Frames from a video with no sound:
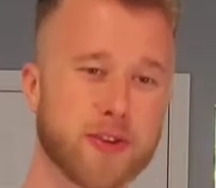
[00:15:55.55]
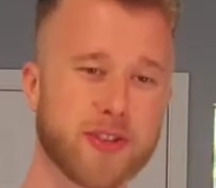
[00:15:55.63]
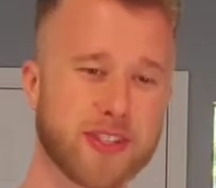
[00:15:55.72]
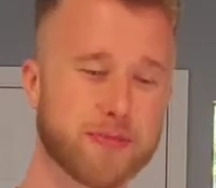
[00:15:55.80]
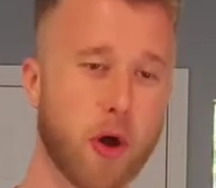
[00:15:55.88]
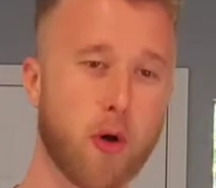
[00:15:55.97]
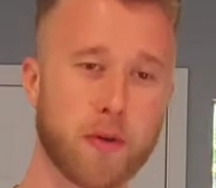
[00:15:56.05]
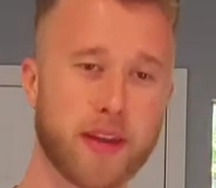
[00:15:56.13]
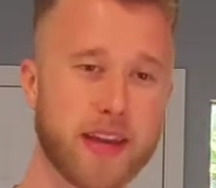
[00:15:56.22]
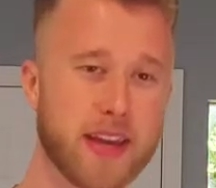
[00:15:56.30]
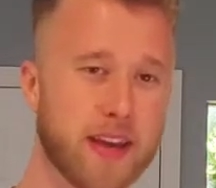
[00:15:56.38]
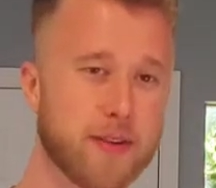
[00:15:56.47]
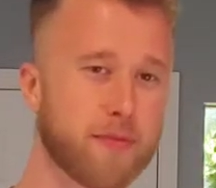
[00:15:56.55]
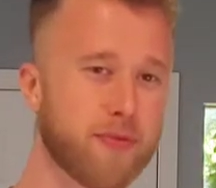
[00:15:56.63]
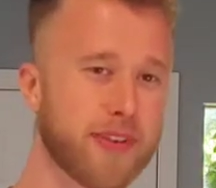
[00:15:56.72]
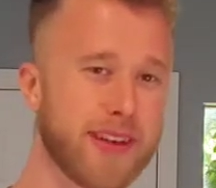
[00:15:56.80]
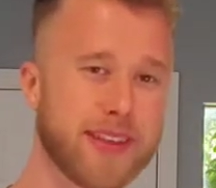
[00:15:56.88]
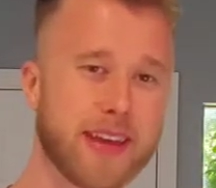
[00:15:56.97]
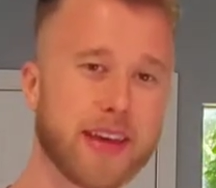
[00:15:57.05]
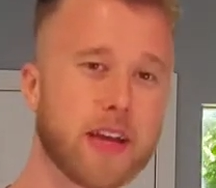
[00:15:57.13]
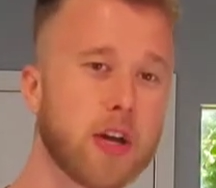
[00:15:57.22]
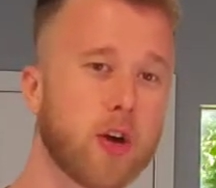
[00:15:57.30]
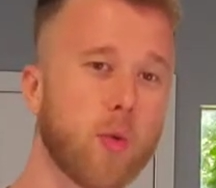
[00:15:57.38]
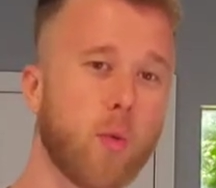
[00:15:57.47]
You're just holding it here, breathing,
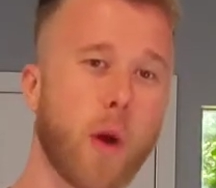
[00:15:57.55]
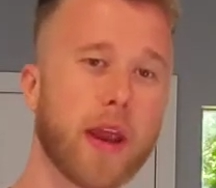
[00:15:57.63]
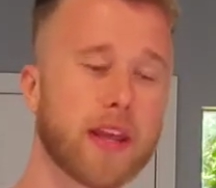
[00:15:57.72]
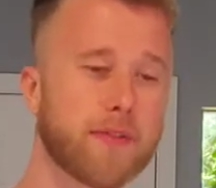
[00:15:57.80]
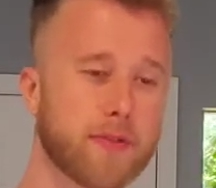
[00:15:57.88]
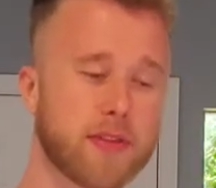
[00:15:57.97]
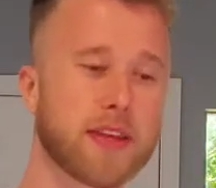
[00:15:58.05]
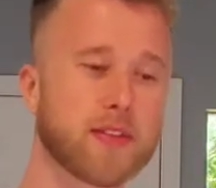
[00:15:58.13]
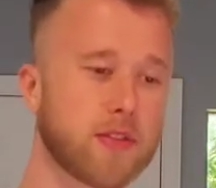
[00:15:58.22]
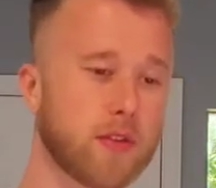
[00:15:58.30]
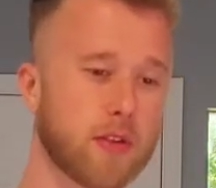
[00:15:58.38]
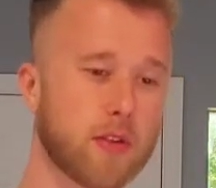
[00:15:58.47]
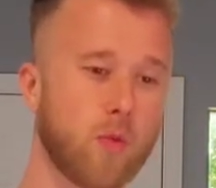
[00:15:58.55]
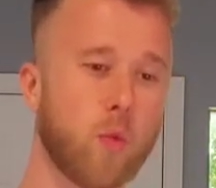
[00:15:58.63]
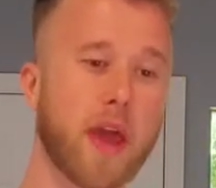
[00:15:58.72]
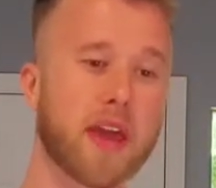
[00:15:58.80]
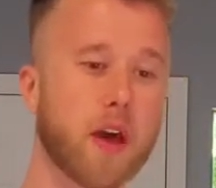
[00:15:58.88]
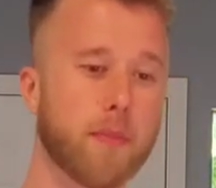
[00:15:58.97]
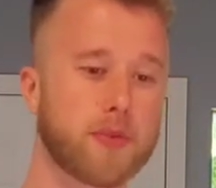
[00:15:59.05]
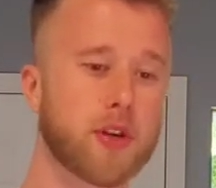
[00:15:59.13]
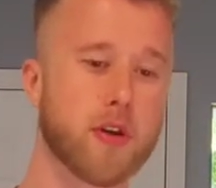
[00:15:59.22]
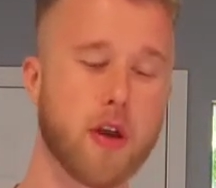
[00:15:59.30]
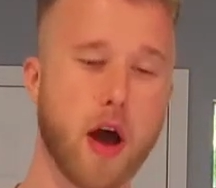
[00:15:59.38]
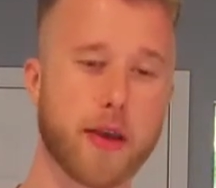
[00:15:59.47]
waiting for things to wake up,
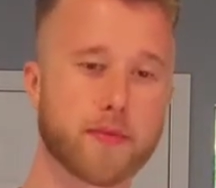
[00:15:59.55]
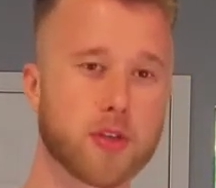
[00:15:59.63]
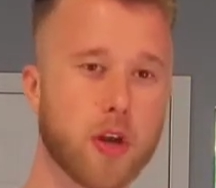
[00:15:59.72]
turn on.